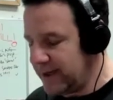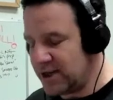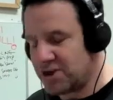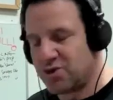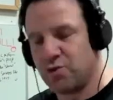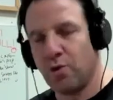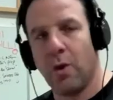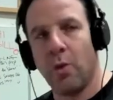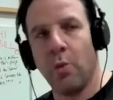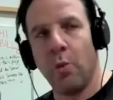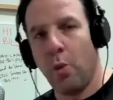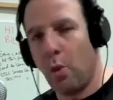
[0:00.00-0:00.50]

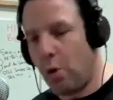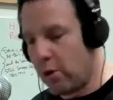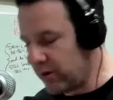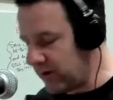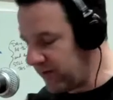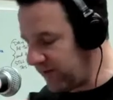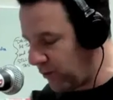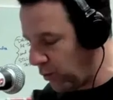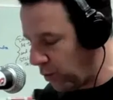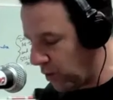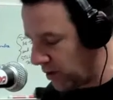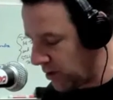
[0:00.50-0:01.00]
into a
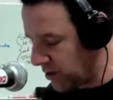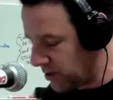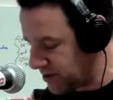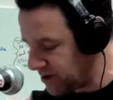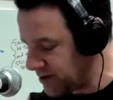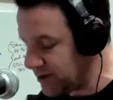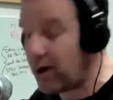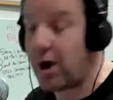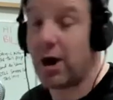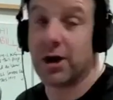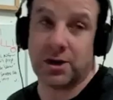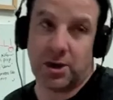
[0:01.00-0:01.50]
war of
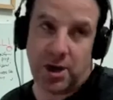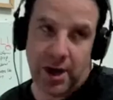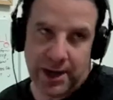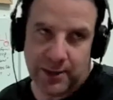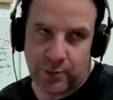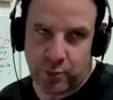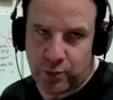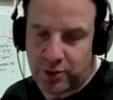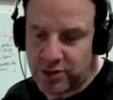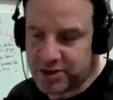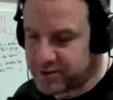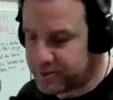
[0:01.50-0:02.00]
words,
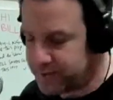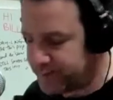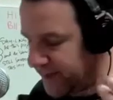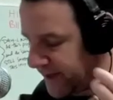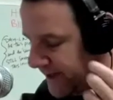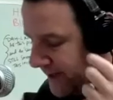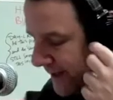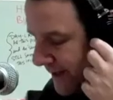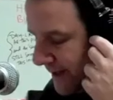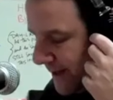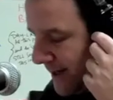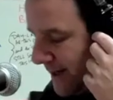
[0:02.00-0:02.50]
online words
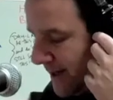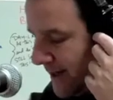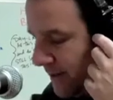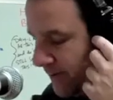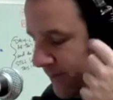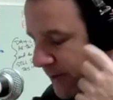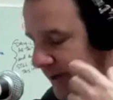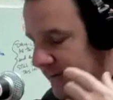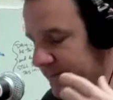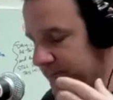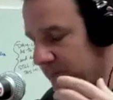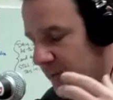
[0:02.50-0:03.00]
be that,
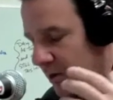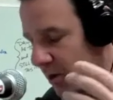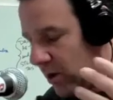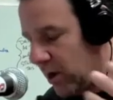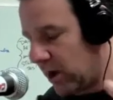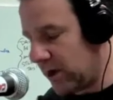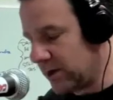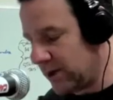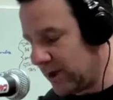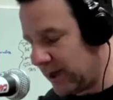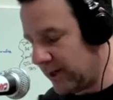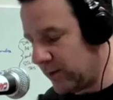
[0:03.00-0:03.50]
but
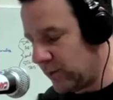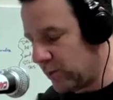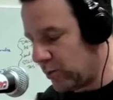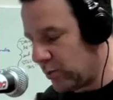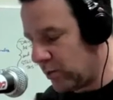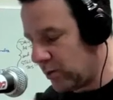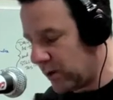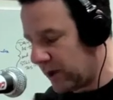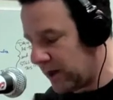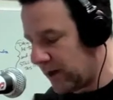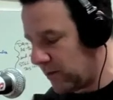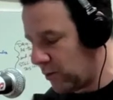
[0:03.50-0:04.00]
online
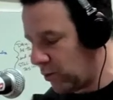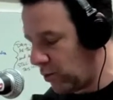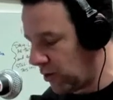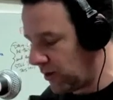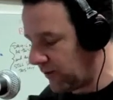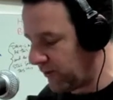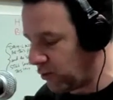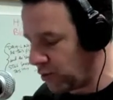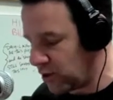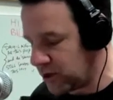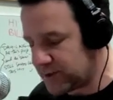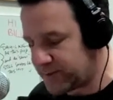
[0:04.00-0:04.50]
uh,
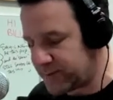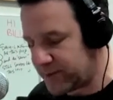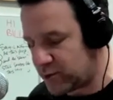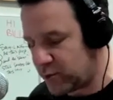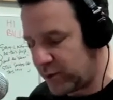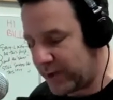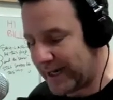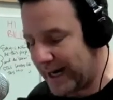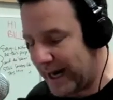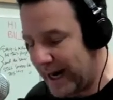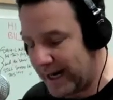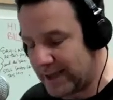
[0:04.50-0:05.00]
war of words
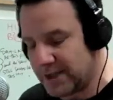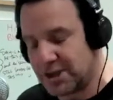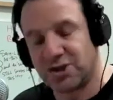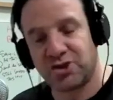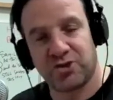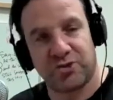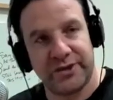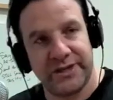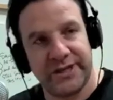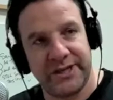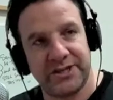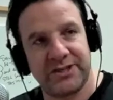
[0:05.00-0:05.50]
between Island
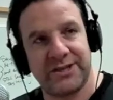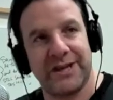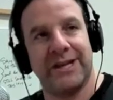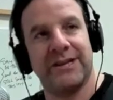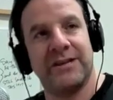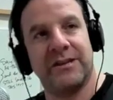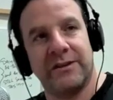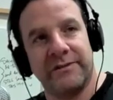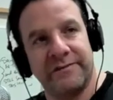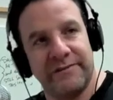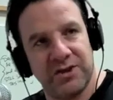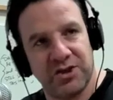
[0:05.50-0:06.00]
Trees
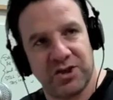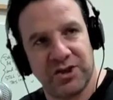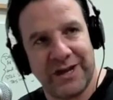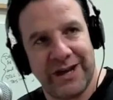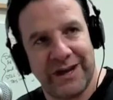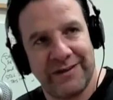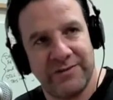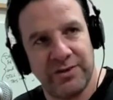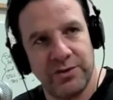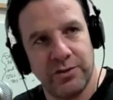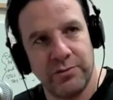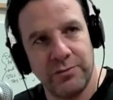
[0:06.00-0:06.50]
and the Division
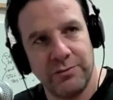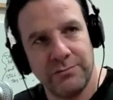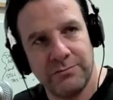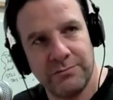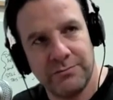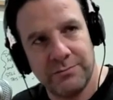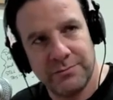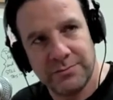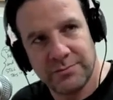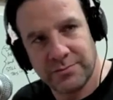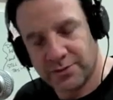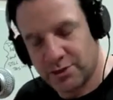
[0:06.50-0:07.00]
Avenue
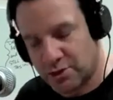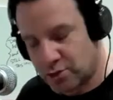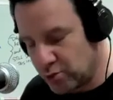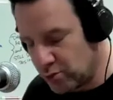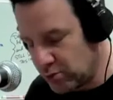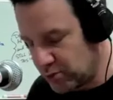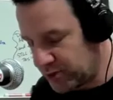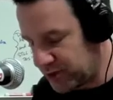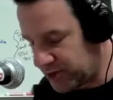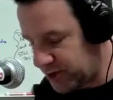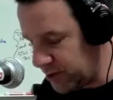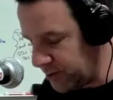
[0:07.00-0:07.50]

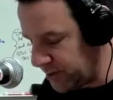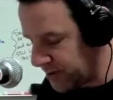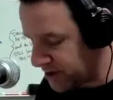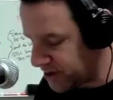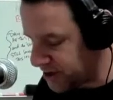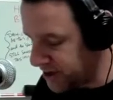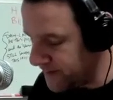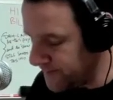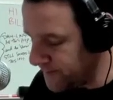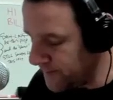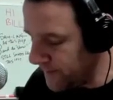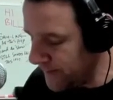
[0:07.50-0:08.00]
School
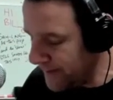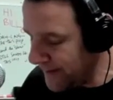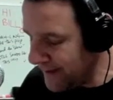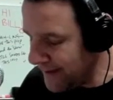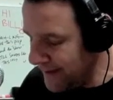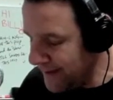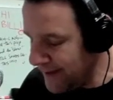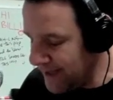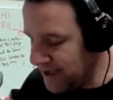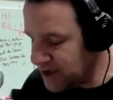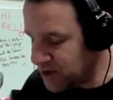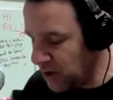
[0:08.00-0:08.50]
students.
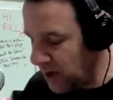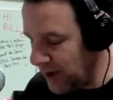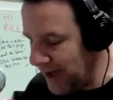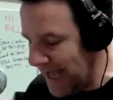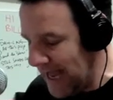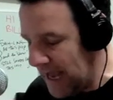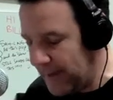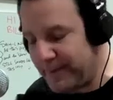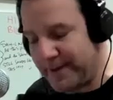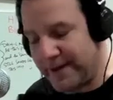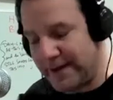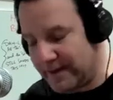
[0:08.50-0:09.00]
This all
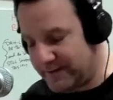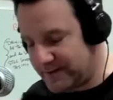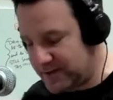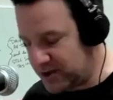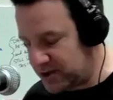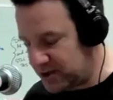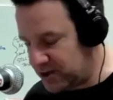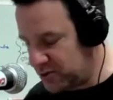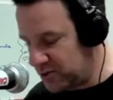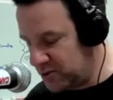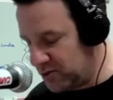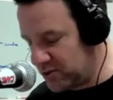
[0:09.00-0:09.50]
happened after
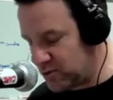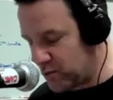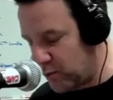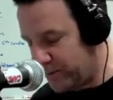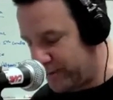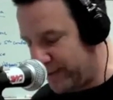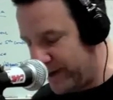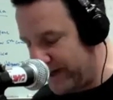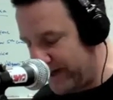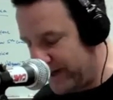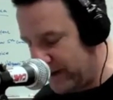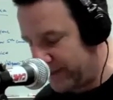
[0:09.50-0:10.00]
the schools were
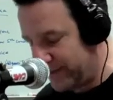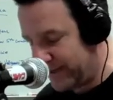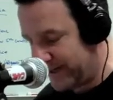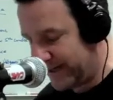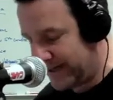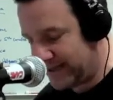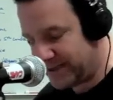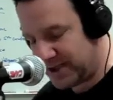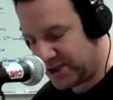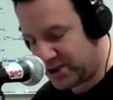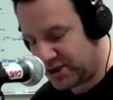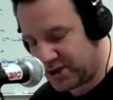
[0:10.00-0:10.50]
pitted up
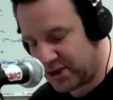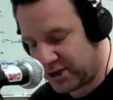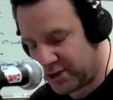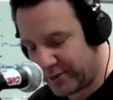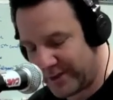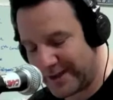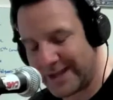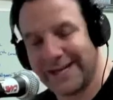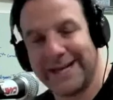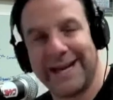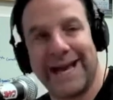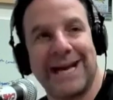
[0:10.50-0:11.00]
against each
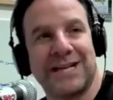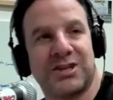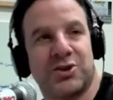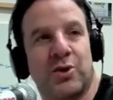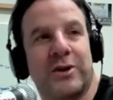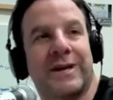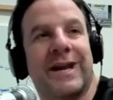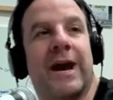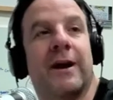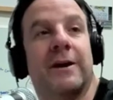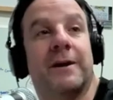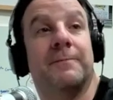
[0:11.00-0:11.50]
other in the
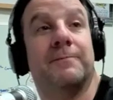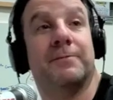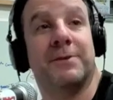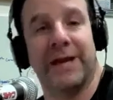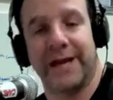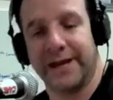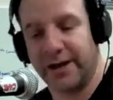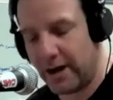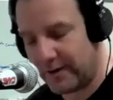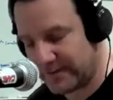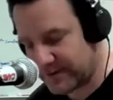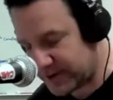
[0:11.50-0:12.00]
Nassau County
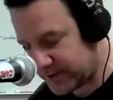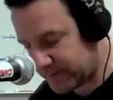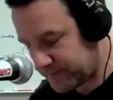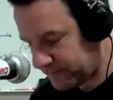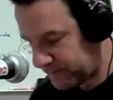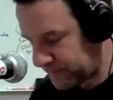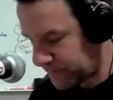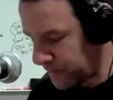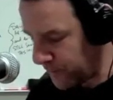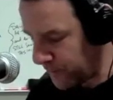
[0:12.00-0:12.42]
playoffs.